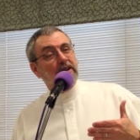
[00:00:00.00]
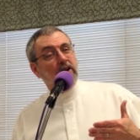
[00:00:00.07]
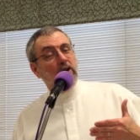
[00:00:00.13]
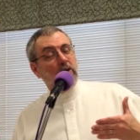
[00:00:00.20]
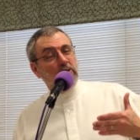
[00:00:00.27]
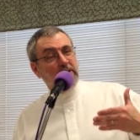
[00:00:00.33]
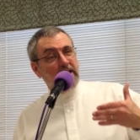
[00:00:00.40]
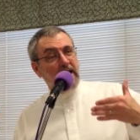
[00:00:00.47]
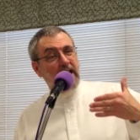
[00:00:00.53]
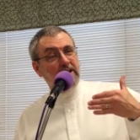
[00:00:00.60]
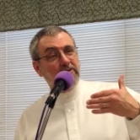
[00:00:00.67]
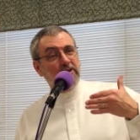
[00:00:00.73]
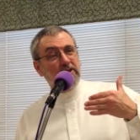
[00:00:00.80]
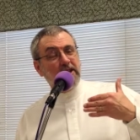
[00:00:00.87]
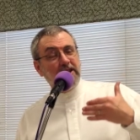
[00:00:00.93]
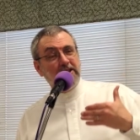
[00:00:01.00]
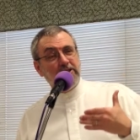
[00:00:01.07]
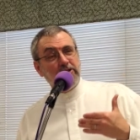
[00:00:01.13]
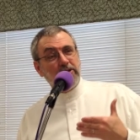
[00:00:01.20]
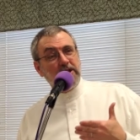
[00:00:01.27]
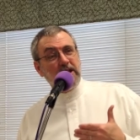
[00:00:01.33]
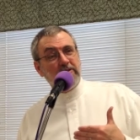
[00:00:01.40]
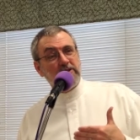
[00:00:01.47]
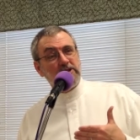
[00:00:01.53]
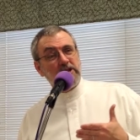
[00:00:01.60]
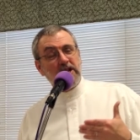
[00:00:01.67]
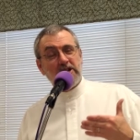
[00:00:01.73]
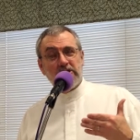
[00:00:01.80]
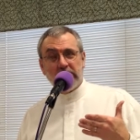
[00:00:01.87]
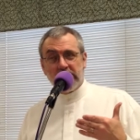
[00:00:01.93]
only after they get into a
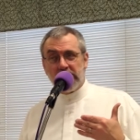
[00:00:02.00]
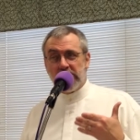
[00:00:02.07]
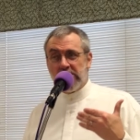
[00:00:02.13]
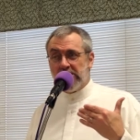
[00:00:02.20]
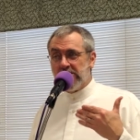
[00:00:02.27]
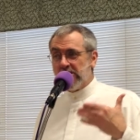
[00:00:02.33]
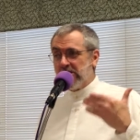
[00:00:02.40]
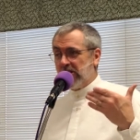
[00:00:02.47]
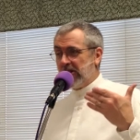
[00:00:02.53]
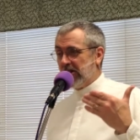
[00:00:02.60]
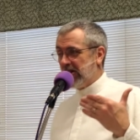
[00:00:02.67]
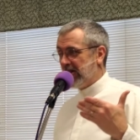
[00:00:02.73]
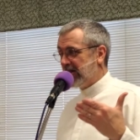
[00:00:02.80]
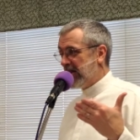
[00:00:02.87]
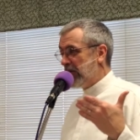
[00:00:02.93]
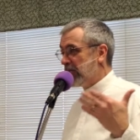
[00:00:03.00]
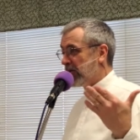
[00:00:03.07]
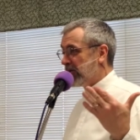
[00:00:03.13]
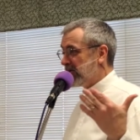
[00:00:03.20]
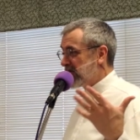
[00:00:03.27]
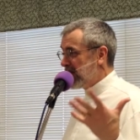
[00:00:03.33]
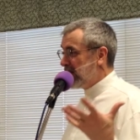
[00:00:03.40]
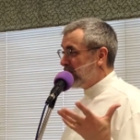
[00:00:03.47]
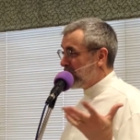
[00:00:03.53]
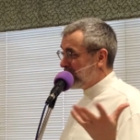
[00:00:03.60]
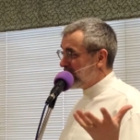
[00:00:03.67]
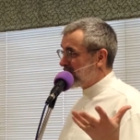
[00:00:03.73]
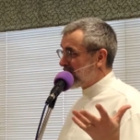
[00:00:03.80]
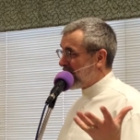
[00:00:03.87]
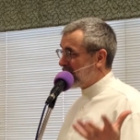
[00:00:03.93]
conversation does Jesus look a little deeper and see where
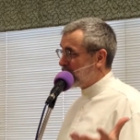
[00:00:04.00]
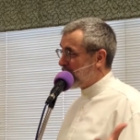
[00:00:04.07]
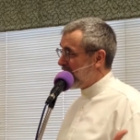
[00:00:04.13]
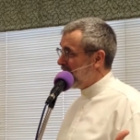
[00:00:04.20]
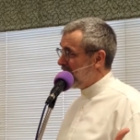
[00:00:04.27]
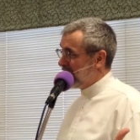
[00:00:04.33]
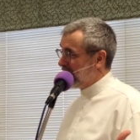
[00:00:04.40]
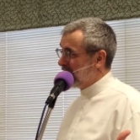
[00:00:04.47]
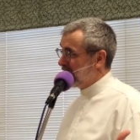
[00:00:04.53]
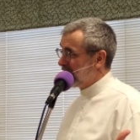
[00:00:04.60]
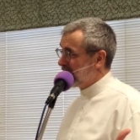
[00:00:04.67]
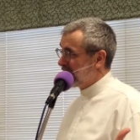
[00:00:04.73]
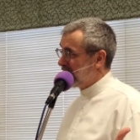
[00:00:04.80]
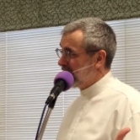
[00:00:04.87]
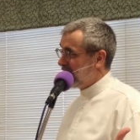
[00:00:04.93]
this guy's pain is